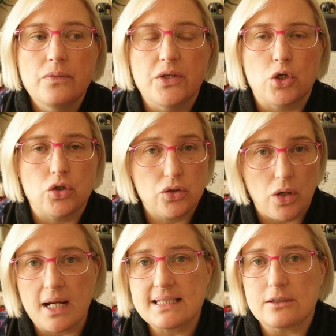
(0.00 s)
the
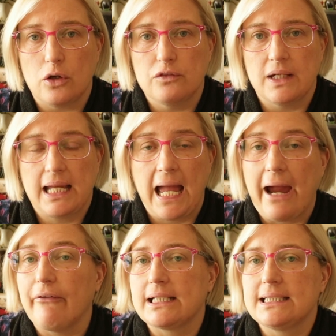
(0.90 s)
crux of a
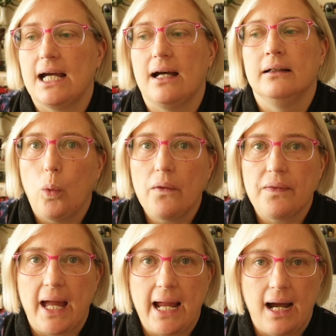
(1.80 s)
character, what
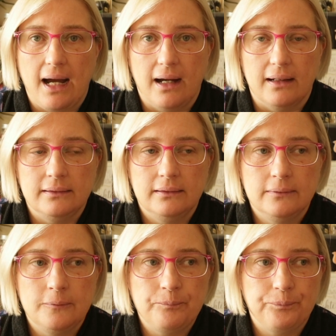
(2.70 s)
they are,
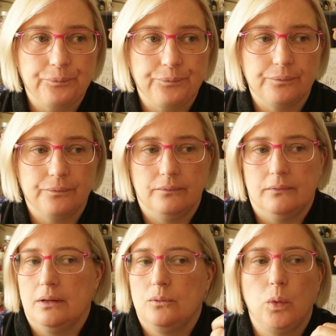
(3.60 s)

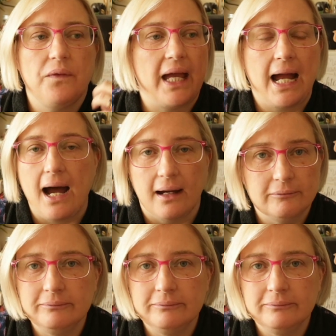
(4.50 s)
what they are,